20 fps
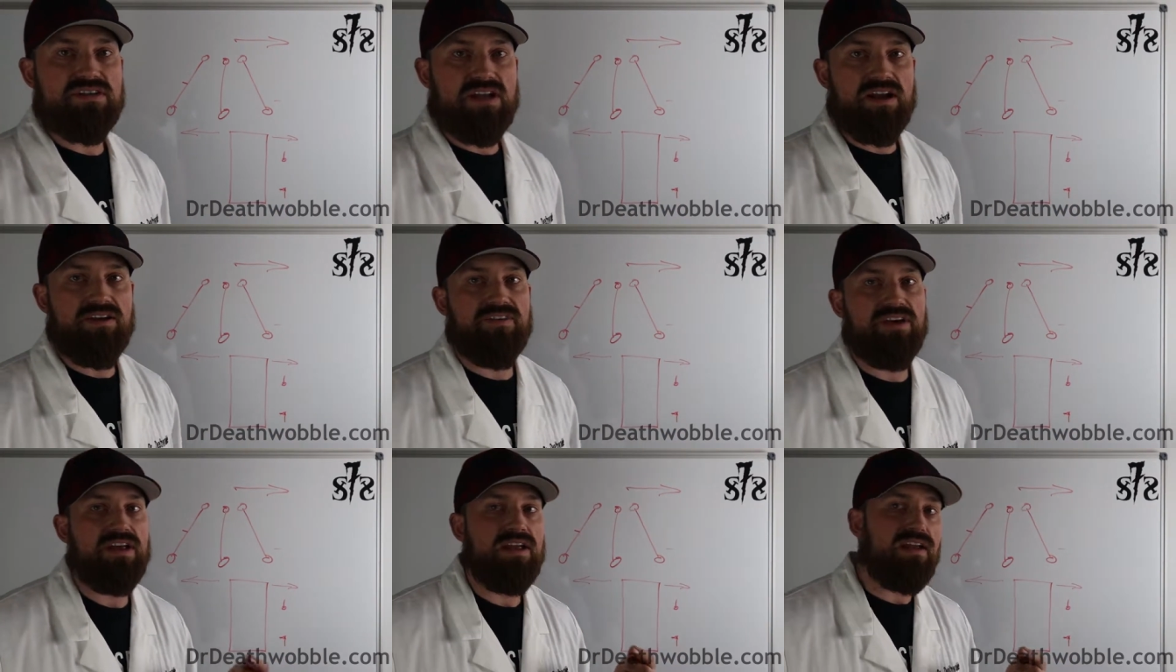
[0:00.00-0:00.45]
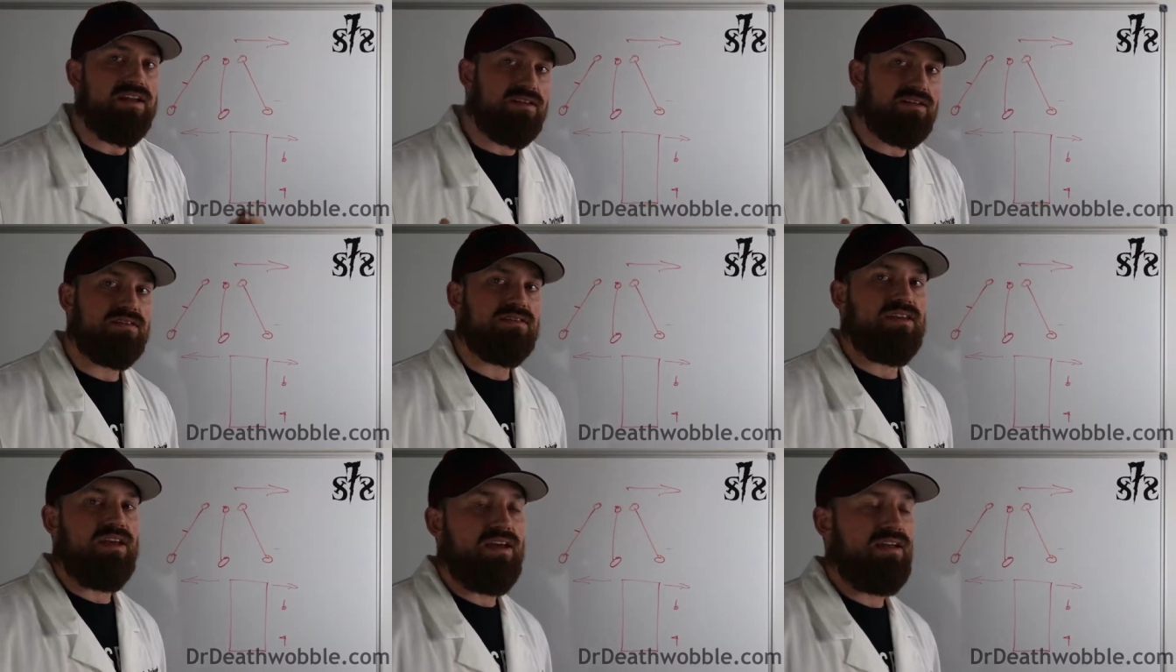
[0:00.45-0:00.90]
kind of a
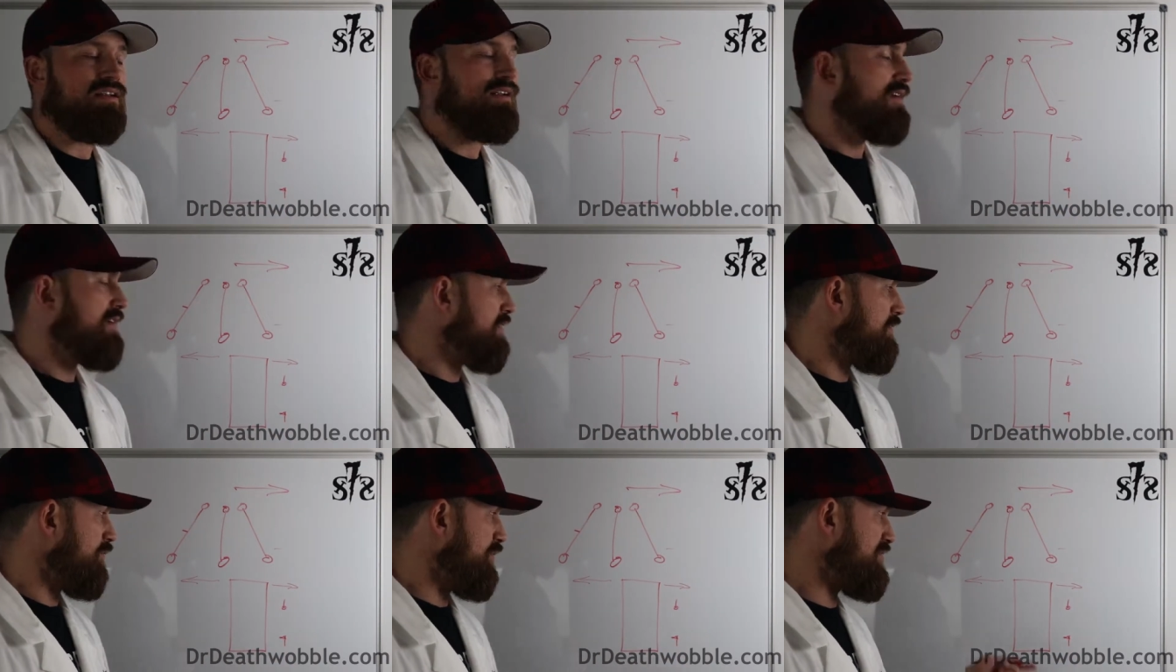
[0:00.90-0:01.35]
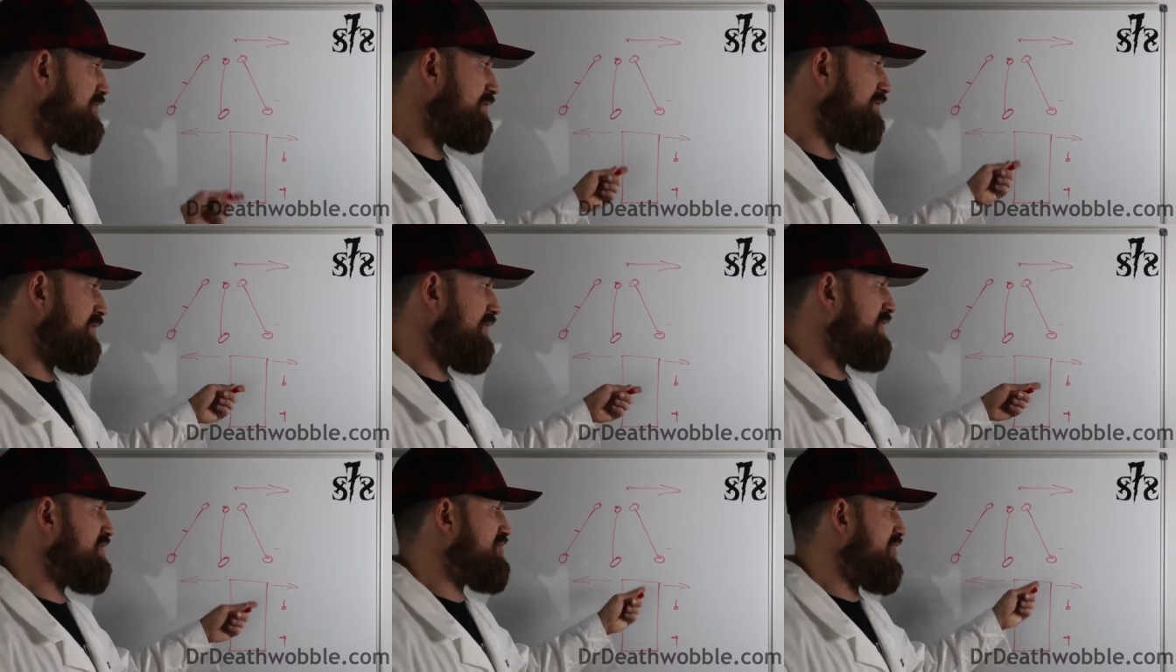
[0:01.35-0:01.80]
hint that we should
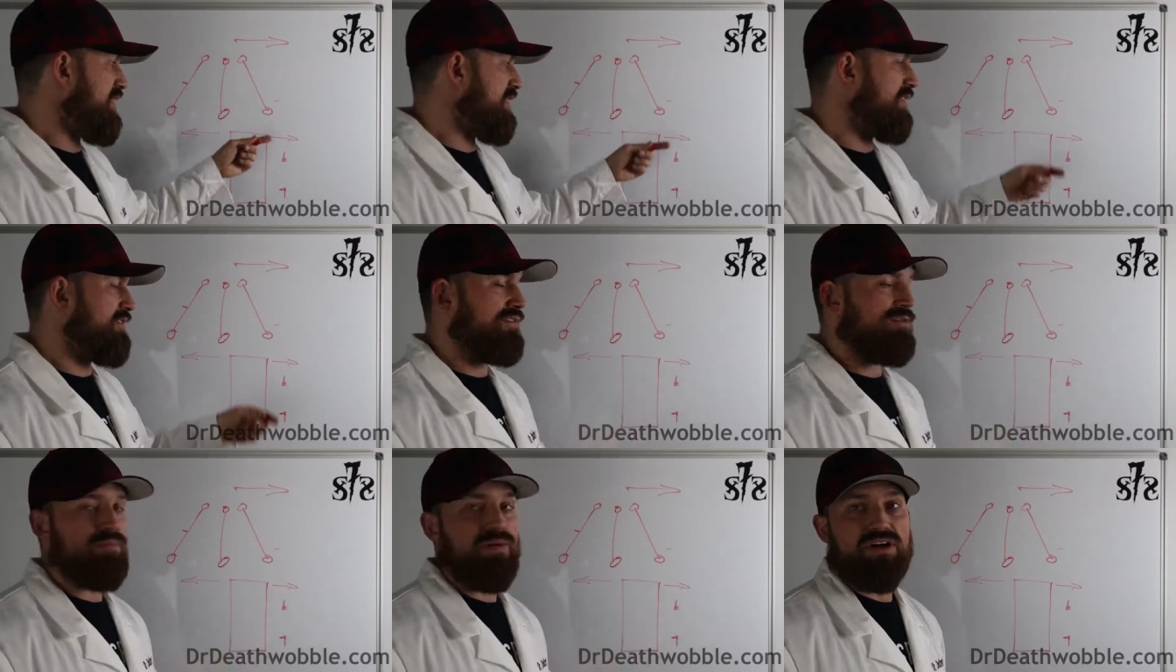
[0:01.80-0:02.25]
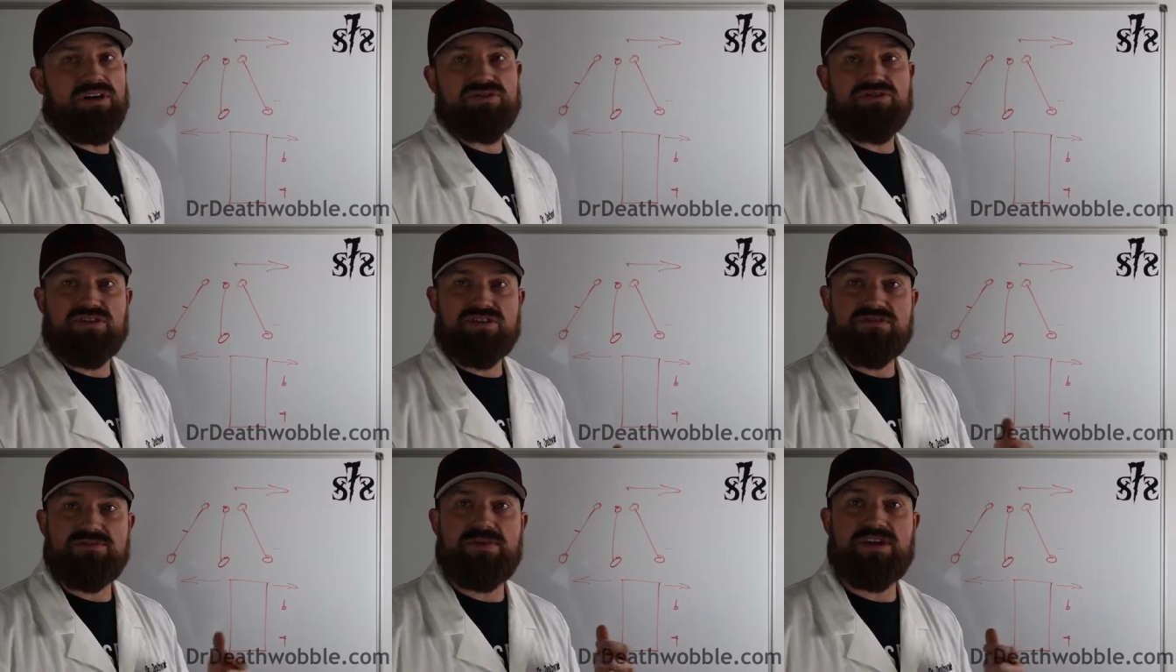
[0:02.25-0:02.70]
really check out the ball joints,